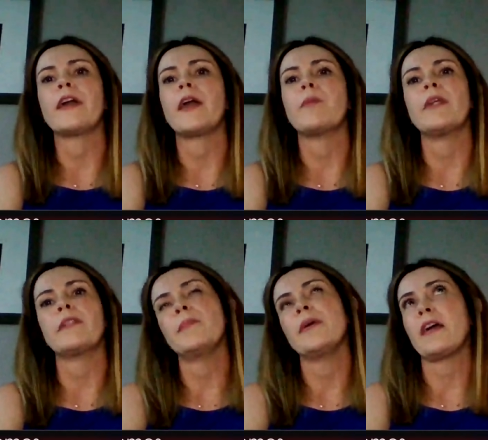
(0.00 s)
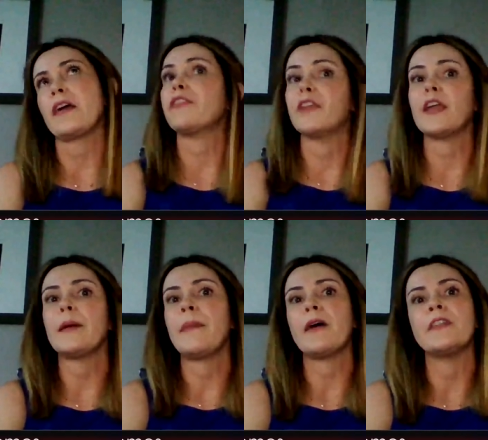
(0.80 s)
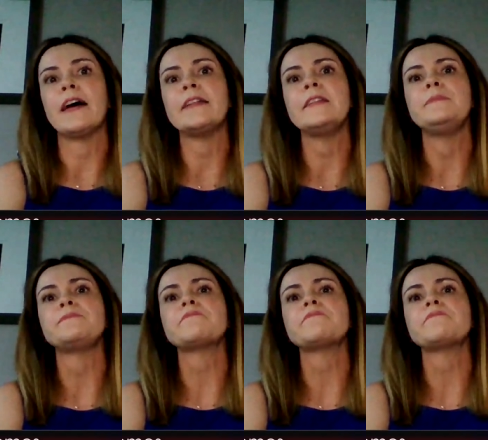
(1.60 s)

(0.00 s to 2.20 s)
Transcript: okay, Brandi, but I think about that